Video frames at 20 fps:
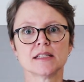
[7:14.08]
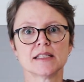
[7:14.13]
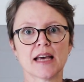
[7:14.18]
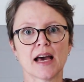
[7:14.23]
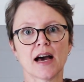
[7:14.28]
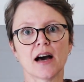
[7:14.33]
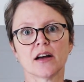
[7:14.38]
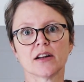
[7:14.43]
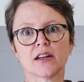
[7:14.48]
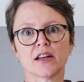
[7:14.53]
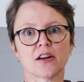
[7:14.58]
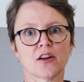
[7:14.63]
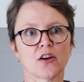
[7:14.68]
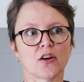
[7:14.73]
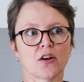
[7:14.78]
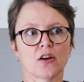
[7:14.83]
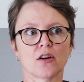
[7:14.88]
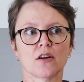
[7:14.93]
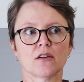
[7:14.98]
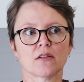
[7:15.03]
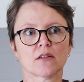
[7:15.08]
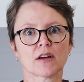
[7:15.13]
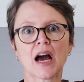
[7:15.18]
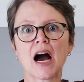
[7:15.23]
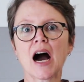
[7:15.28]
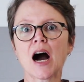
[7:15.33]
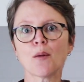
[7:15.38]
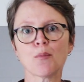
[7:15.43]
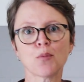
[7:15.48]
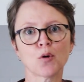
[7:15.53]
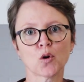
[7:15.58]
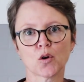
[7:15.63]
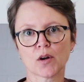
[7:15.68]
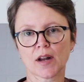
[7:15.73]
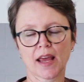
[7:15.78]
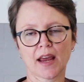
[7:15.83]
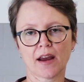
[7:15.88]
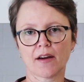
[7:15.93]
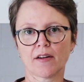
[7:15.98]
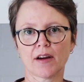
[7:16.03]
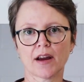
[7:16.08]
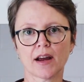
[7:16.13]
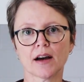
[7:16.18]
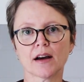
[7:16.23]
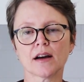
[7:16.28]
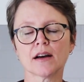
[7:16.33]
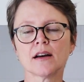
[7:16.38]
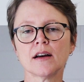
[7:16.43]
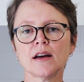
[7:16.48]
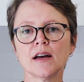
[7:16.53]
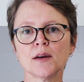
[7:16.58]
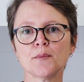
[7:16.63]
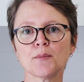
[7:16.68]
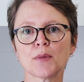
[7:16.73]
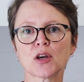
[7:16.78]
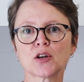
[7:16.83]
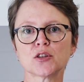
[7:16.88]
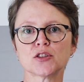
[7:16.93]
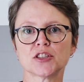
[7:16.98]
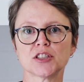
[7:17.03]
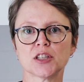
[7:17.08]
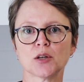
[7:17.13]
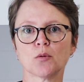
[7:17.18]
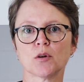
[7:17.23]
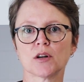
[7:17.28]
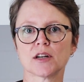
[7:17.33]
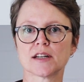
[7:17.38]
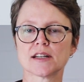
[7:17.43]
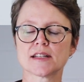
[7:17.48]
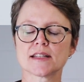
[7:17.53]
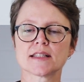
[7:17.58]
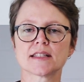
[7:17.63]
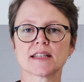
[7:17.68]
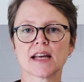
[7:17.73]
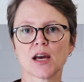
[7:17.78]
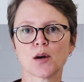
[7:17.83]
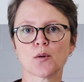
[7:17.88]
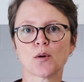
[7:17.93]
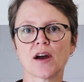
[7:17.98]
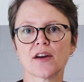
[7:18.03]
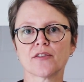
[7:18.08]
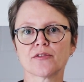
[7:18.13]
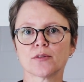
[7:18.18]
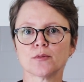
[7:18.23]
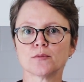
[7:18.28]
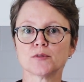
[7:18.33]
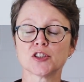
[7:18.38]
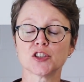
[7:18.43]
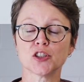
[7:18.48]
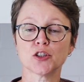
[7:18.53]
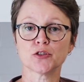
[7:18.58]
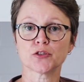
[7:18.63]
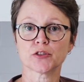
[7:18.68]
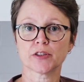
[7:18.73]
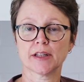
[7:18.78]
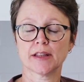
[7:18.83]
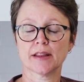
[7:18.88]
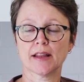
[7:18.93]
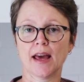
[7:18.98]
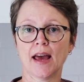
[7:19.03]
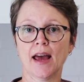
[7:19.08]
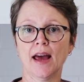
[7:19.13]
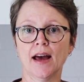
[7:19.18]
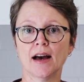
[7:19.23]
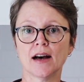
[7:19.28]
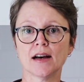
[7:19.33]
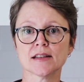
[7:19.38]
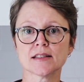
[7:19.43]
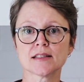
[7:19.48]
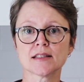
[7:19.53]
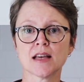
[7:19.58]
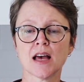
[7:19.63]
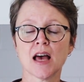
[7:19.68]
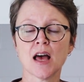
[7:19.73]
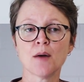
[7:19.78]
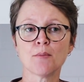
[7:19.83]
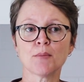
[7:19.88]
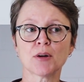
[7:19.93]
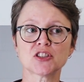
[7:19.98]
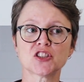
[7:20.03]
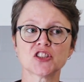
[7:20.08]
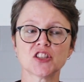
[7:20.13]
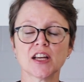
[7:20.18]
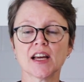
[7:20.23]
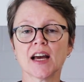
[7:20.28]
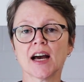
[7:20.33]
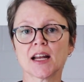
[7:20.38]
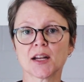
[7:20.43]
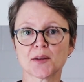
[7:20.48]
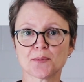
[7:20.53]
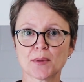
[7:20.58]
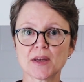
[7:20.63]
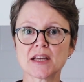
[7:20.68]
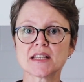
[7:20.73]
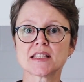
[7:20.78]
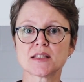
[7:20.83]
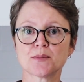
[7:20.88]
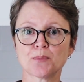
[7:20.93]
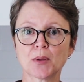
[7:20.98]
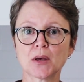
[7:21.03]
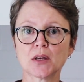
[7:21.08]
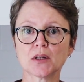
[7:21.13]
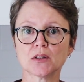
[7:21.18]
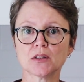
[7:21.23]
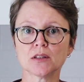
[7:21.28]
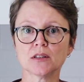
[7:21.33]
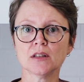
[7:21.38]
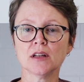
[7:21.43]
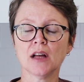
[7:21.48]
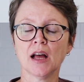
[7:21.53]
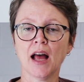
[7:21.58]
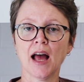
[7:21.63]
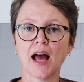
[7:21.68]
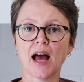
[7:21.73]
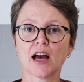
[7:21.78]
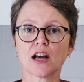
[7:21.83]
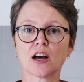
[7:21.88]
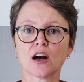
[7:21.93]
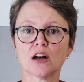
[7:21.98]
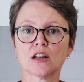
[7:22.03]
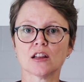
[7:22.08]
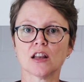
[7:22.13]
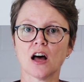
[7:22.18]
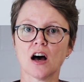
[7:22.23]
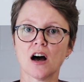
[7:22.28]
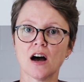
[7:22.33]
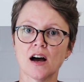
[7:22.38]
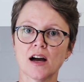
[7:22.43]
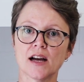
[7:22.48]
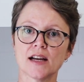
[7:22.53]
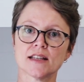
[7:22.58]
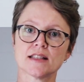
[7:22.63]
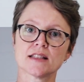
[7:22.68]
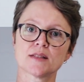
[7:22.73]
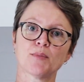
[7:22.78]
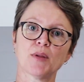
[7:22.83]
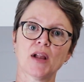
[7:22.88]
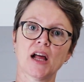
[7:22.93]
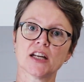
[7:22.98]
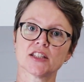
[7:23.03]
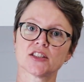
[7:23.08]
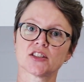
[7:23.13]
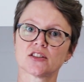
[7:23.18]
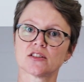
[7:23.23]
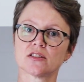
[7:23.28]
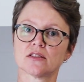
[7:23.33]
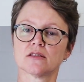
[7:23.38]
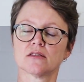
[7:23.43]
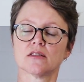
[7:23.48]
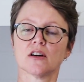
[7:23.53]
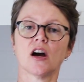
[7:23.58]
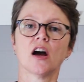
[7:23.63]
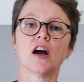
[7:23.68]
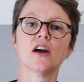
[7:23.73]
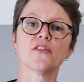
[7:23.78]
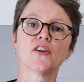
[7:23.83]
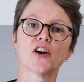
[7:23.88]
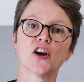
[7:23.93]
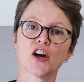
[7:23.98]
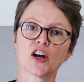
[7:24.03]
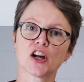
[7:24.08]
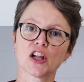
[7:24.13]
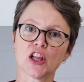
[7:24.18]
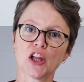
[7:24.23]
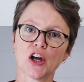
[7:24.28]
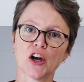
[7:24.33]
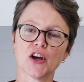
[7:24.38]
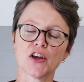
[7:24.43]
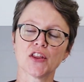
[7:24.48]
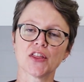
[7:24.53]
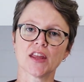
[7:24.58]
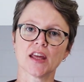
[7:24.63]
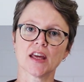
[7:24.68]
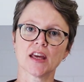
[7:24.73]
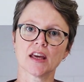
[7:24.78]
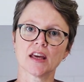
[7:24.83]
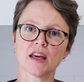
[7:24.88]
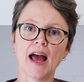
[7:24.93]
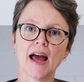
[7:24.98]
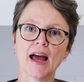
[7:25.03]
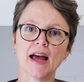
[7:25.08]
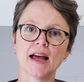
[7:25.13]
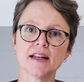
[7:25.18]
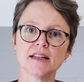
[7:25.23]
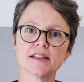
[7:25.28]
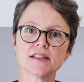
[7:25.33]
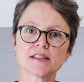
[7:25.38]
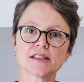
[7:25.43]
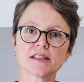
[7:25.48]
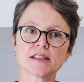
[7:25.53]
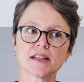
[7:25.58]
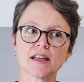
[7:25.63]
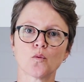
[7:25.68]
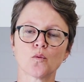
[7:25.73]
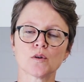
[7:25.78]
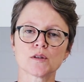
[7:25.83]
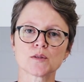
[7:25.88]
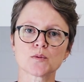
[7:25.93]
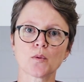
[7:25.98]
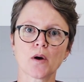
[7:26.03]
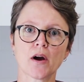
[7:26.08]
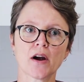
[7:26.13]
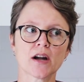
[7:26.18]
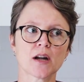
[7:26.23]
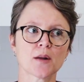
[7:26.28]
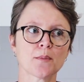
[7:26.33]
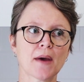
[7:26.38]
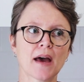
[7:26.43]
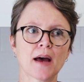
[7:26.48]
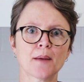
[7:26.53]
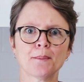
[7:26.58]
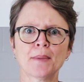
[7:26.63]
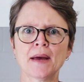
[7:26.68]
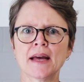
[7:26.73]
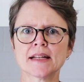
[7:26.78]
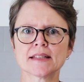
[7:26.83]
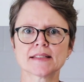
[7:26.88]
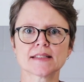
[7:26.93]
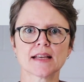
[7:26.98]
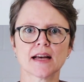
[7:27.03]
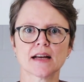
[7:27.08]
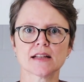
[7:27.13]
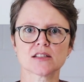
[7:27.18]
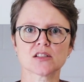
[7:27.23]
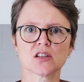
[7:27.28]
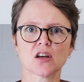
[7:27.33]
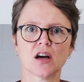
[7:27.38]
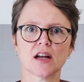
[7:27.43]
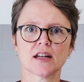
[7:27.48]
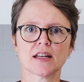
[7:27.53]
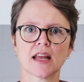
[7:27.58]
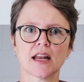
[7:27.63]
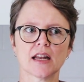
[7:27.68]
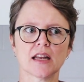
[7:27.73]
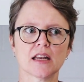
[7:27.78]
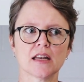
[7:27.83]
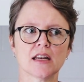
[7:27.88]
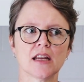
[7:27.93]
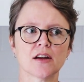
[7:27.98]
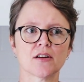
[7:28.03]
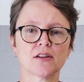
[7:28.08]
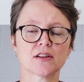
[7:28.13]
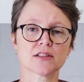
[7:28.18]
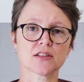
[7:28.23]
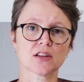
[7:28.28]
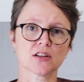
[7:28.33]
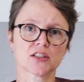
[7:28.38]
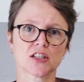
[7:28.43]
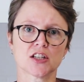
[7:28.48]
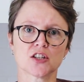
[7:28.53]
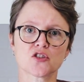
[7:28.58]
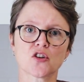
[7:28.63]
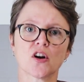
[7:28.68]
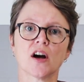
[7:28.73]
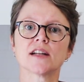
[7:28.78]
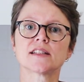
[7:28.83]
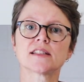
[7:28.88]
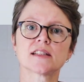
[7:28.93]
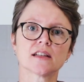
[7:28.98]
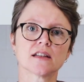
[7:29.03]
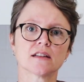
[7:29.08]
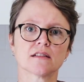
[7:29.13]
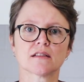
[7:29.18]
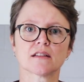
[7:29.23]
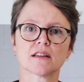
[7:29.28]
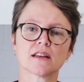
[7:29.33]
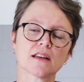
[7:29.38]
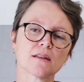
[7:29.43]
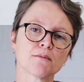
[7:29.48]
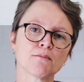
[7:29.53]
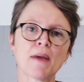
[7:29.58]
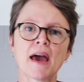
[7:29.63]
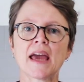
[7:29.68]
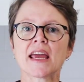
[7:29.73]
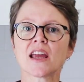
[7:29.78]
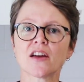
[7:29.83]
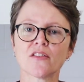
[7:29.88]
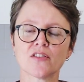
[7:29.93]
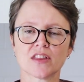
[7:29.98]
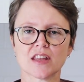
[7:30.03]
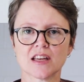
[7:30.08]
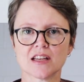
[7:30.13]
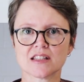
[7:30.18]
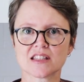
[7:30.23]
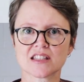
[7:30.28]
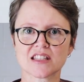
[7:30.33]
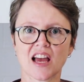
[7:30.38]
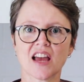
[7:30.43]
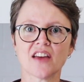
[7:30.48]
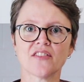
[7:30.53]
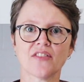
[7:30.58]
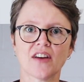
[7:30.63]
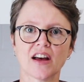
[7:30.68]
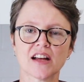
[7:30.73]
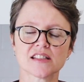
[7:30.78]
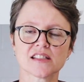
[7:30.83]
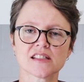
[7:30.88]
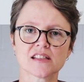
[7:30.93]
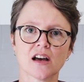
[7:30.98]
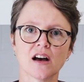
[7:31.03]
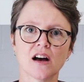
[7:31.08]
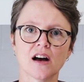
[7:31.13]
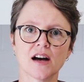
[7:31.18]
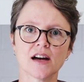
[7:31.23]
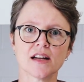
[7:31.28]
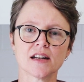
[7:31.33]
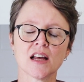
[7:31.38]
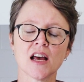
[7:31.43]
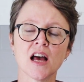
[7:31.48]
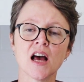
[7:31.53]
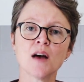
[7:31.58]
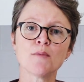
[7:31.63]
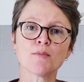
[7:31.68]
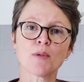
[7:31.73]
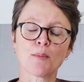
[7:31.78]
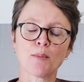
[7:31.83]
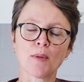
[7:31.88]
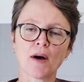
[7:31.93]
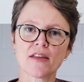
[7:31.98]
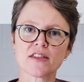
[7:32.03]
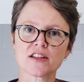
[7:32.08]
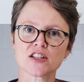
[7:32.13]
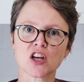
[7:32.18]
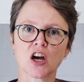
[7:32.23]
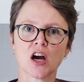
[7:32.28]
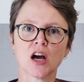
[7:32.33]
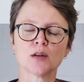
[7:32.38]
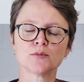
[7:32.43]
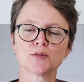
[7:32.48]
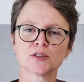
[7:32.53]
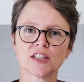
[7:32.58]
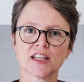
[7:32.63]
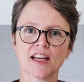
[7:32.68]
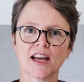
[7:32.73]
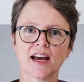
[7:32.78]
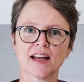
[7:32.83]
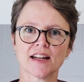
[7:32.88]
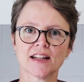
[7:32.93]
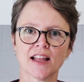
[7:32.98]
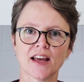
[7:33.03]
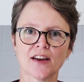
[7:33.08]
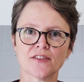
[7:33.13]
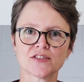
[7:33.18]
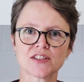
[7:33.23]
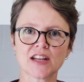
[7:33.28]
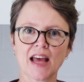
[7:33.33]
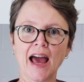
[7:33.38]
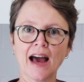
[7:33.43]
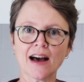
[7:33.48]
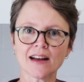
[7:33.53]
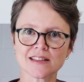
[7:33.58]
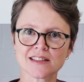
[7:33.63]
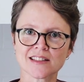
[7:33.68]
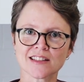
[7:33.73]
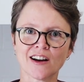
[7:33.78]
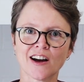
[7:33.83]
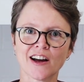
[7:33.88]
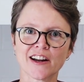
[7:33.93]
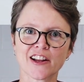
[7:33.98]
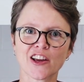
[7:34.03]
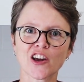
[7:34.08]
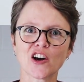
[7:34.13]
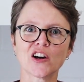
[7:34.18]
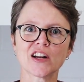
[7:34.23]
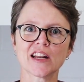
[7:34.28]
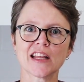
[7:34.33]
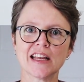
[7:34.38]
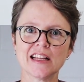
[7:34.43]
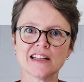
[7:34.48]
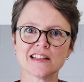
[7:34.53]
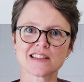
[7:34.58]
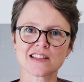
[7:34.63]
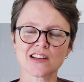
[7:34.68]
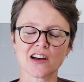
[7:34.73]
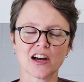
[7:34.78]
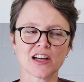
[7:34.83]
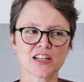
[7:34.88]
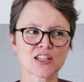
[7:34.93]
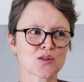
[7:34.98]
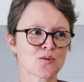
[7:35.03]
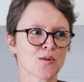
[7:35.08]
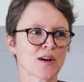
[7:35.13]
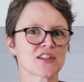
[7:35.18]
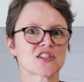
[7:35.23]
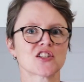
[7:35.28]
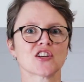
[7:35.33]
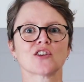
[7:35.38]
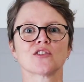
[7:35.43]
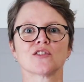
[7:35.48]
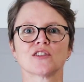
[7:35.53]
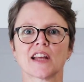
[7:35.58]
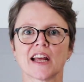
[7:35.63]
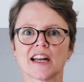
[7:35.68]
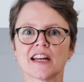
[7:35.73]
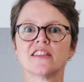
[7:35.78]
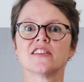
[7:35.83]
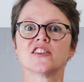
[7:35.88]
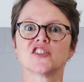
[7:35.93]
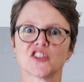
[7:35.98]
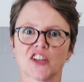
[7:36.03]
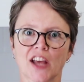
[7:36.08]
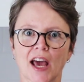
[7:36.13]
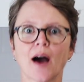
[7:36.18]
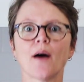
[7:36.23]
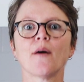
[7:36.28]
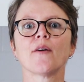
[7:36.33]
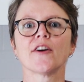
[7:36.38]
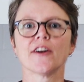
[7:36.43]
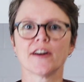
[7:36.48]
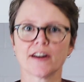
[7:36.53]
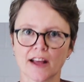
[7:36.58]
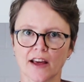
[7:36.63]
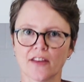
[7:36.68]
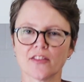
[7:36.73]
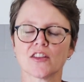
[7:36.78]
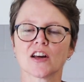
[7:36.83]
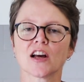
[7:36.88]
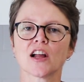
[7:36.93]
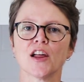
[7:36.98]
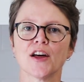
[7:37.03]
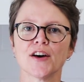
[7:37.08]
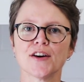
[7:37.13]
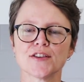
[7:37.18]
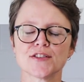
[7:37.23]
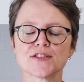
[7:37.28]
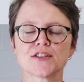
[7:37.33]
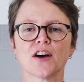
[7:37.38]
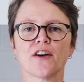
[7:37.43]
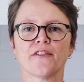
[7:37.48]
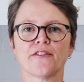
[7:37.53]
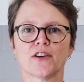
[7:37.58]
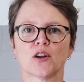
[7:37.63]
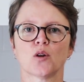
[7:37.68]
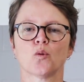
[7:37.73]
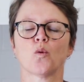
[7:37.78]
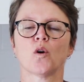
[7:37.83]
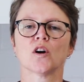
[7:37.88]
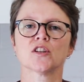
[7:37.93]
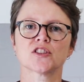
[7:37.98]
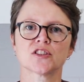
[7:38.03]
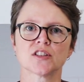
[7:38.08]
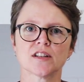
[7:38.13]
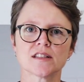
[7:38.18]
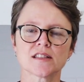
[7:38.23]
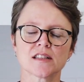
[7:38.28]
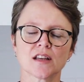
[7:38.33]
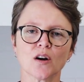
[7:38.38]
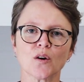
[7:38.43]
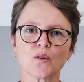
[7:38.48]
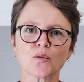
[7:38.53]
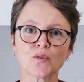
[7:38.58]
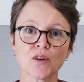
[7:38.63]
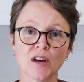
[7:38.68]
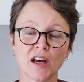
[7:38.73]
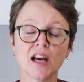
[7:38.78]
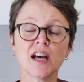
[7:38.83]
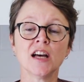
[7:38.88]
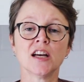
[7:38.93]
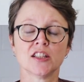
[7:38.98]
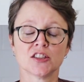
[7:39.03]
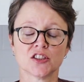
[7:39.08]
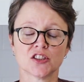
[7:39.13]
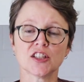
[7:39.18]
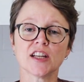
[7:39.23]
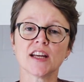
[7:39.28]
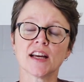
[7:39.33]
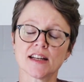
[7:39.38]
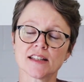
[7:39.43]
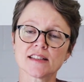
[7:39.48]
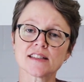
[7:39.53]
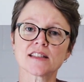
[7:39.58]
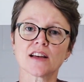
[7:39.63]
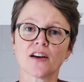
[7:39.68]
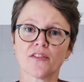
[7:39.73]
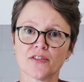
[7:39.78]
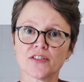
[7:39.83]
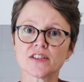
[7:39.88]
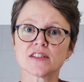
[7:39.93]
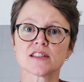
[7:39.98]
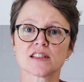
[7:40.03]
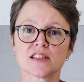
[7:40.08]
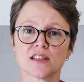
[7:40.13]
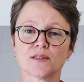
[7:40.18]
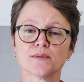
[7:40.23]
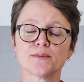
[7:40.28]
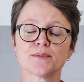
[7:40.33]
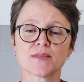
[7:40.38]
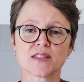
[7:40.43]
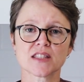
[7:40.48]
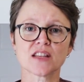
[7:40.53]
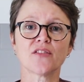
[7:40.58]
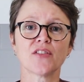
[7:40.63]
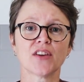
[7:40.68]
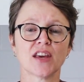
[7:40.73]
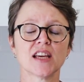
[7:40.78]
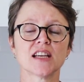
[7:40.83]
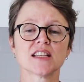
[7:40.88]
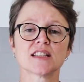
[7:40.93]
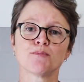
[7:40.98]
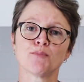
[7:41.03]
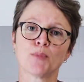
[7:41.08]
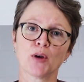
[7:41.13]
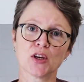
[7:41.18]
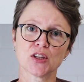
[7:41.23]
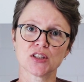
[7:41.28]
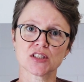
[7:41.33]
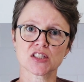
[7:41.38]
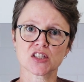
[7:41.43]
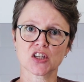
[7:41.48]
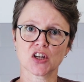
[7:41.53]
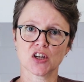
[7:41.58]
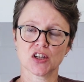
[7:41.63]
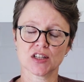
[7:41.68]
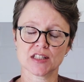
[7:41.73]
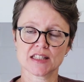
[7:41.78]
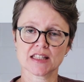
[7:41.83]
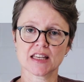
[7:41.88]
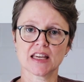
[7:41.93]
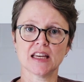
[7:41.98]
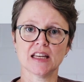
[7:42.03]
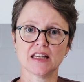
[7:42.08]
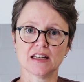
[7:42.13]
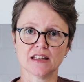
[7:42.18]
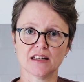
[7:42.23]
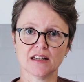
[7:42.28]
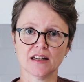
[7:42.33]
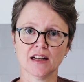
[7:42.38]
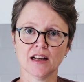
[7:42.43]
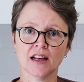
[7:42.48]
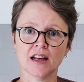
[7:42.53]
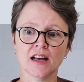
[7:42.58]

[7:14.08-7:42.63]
down in her carport area because she wanted to stay away from children in the house, but she had a big spill and got lye splashed over her clothing and was worried about pets outside getting near it, so she tried to make everything safe outside. But by the time she had left outside and got inside to where she could get in the shower and get the clothes off and wash herself, she had suffered some severe burns to her skin.